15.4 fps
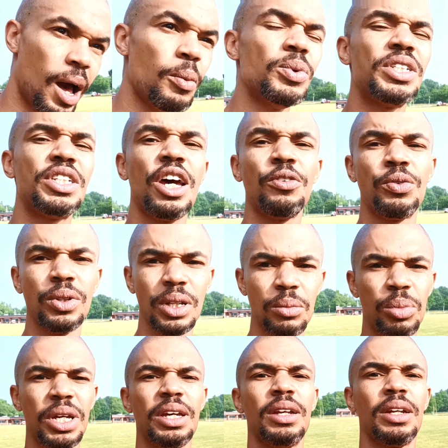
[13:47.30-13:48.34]
I would
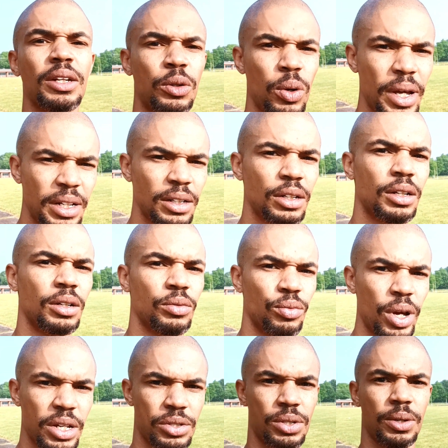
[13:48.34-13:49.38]
definitely be an accredited
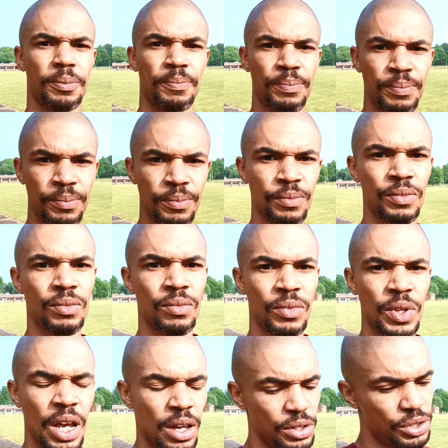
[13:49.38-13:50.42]
investor.
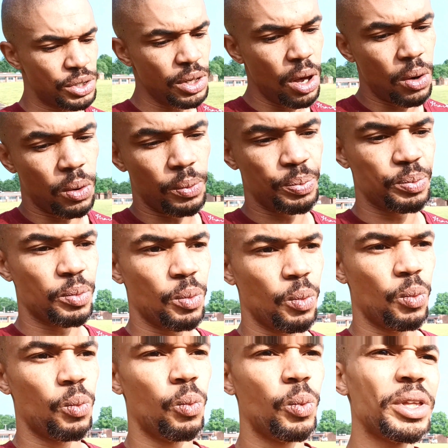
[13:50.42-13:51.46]
So,
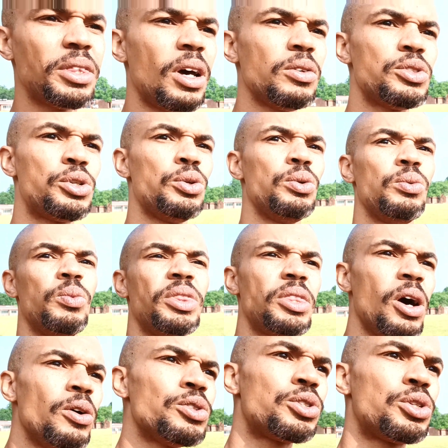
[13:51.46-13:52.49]
with those two,
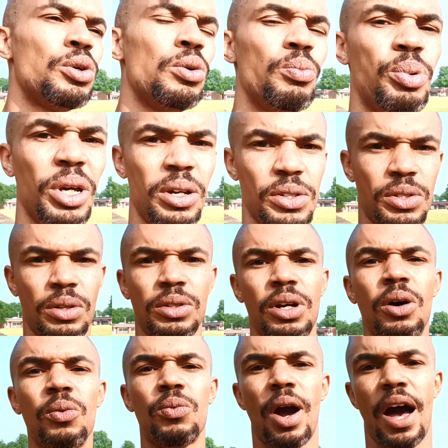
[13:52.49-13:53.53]
with those two bills on
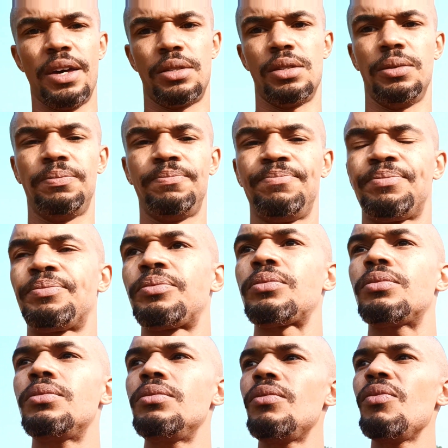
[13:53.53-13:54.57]
the horizon,
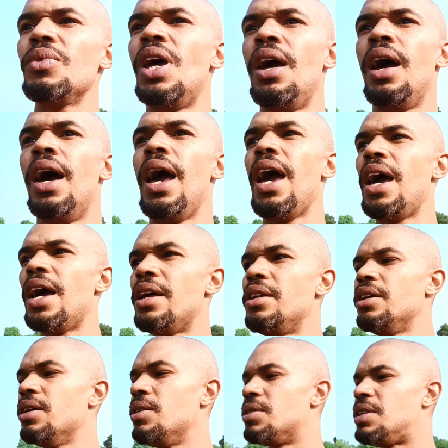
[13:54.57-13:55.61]

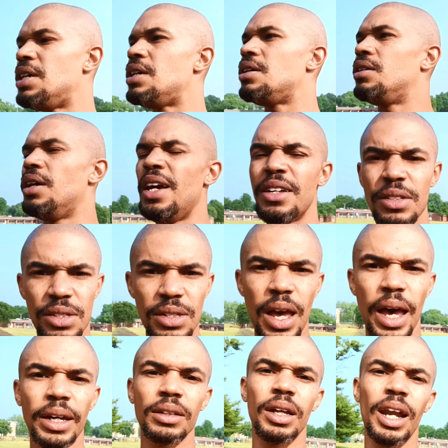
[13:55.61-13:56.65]
and the
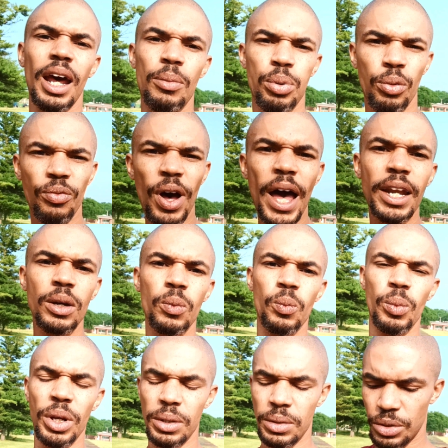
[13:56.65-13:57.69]
insight that I provided
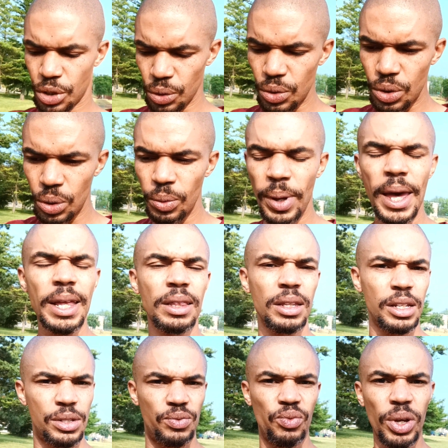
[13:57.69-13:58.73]
with to you
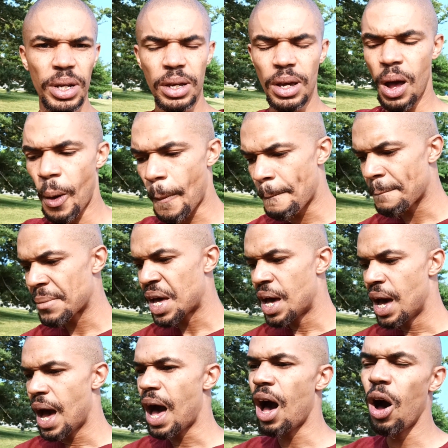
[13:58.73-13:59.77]
in this video,
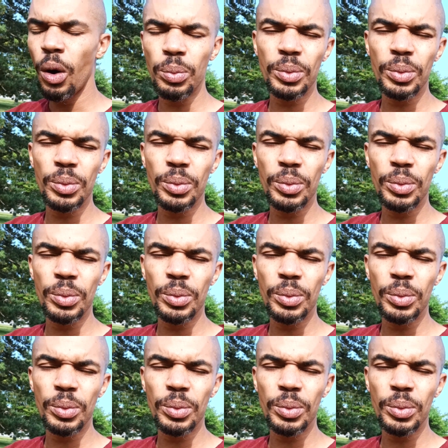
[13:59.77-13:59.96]
I